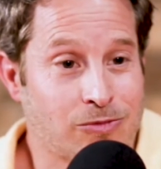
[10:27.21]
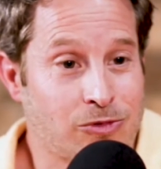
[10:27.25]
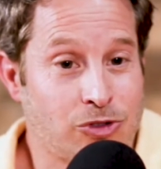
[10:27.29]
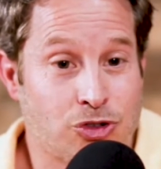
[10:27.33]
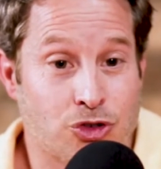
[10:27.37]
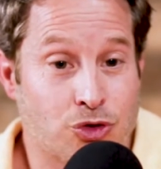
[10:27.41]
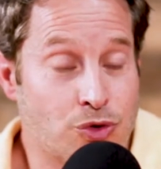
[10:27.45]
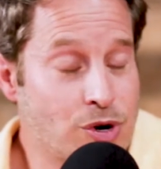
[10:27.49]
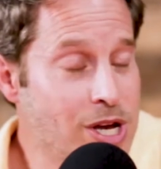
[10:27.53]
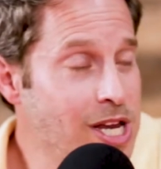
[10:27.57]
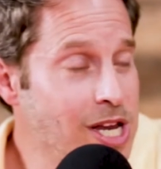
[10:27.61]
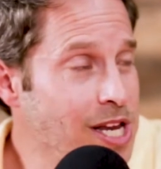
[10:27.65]

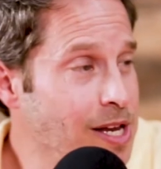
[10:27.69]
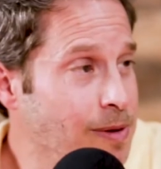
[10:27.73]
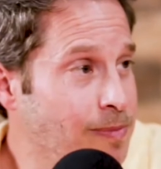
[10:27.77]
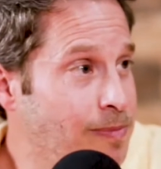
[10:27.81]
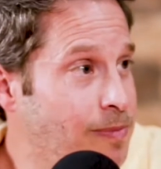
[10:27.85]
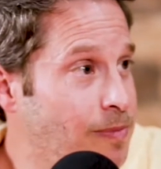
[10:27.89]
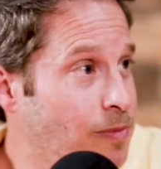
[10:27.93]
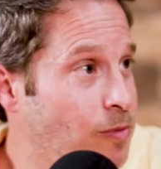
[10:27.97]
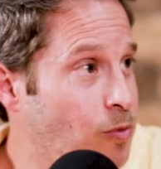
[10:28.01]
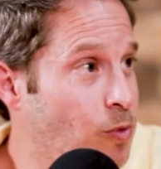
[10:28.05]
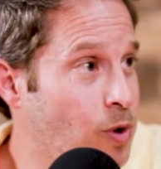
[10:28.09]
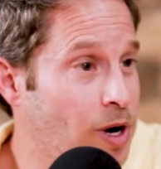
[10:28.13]

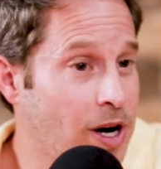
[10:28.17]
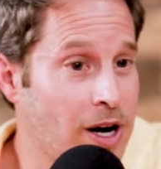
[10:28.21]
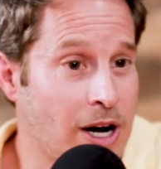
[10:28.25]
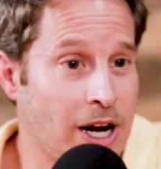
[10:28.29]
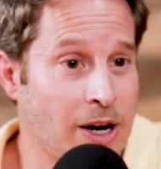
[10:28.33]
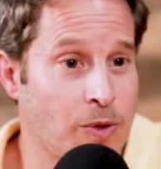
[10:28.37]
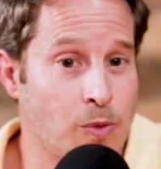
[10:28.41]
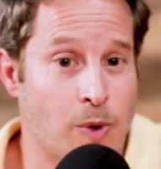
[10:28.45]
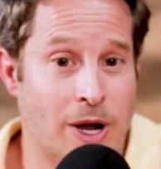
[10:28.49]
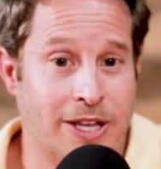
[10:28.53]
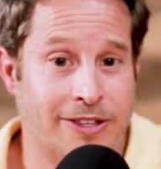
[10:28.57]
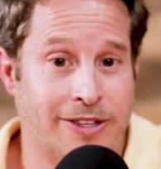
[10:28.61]
dream where
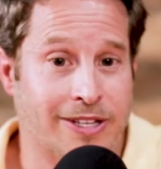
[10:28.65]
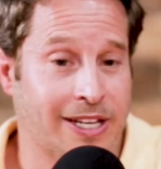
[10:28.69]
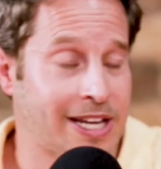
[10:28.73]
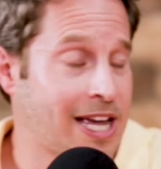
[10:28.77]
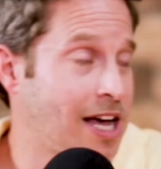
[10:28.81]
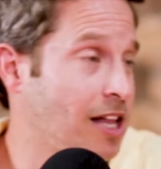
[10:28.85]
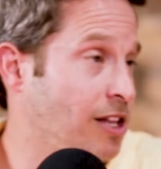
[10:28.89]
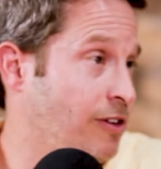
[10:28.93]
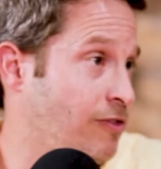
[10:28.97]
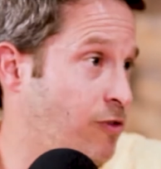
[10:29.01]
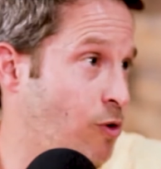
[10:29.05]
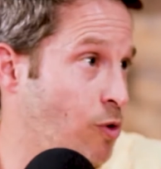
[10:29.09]
I went to
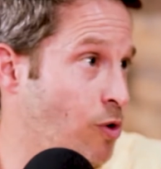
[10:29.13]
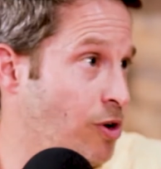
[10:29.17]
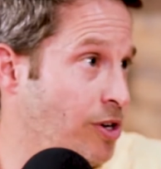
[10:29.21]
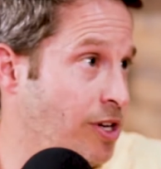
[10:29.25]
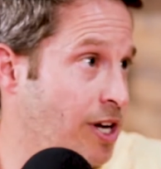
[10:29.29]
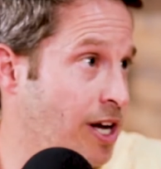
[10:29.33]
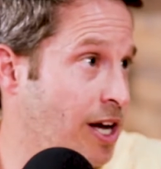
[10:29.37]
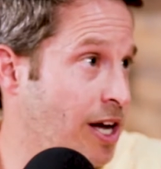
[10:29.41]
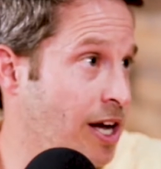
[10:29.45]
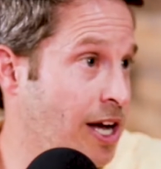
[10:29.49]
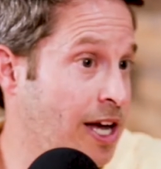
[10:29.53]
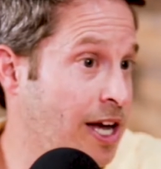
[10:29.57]

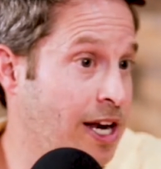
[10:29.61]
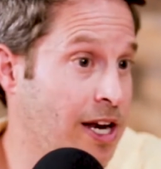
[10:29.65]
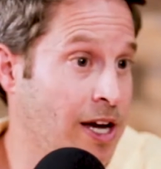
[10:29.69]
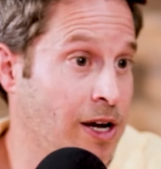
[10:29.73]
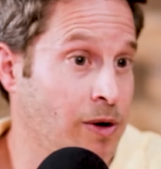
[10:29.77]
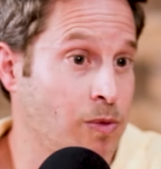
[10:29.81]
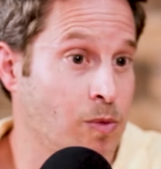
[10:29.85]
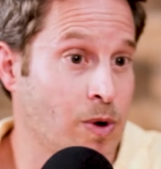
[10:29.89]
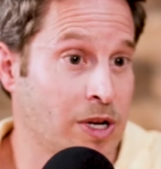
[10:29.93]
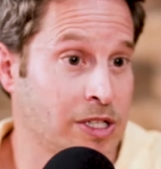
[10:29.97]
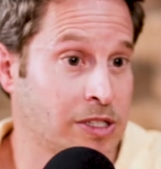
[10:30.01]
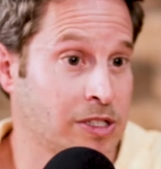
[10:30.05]
California and I
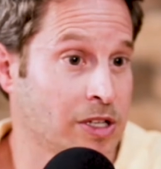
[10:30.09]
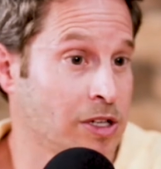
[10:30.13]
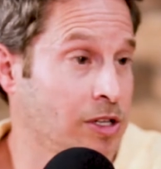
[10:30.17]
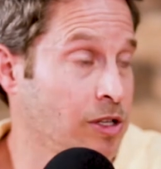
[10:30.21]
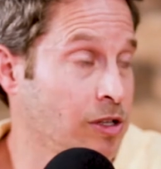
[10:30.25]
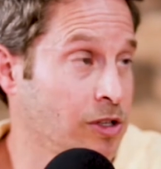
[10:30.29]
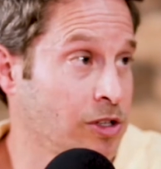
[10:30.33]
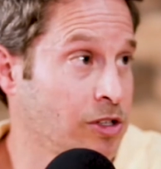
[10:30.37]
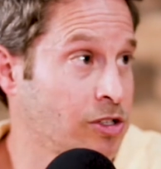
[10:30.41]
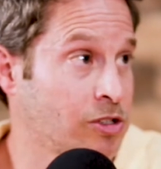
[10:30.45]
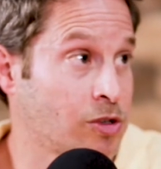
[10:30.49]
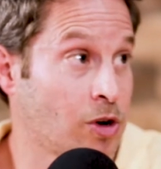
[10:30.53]
went
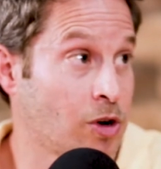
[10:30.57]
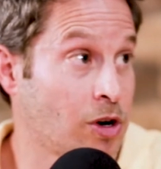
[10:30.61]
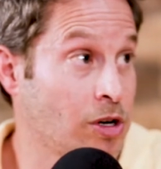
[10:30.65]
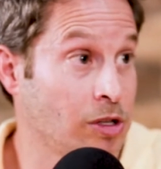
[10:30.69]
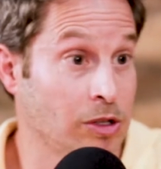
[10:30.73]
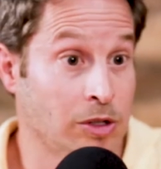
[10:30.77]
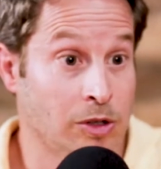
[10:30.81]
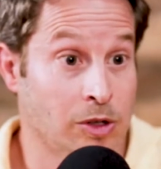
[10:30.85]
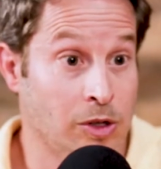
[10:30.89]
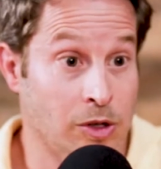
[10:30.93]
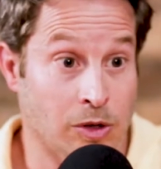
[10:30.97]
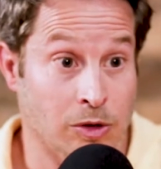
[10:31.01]
to start
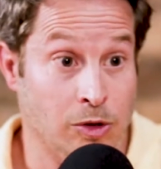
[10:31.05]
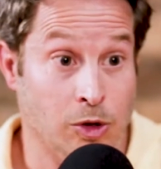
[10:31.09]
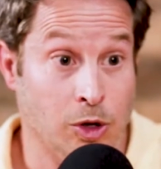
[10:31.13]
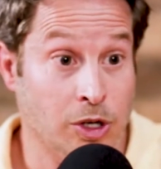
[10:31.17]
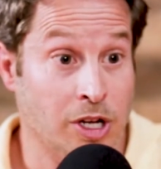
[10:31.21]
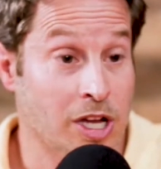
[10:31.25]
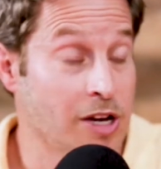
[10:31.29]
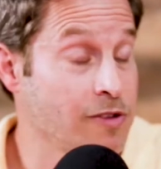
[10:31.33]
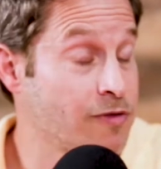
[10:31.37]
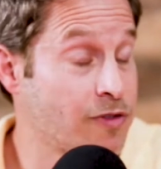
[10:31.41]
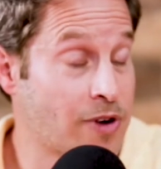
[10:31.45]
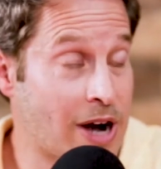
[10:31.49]

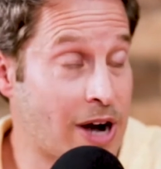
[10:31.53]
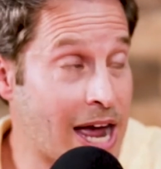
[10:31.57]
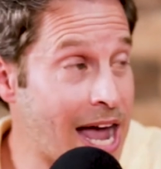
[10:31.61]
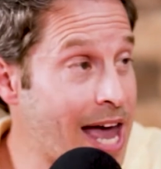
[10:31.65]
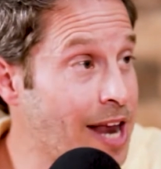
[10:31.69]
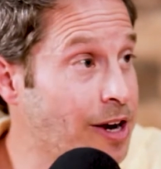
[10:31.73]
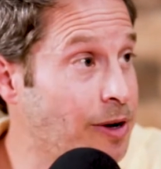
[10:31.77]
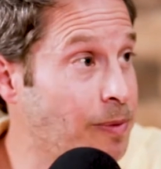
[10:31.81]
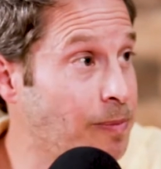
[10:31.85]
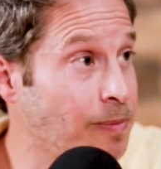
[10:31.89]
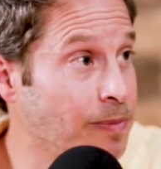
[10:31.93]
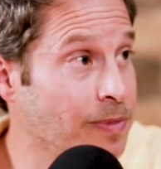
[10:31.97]
looking for
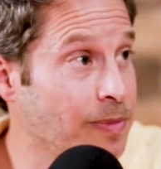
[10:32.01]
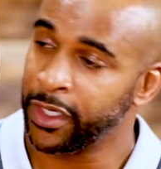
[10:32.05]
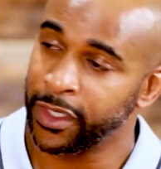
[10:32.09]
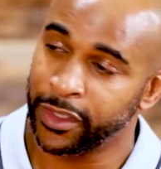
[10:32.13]
Adam.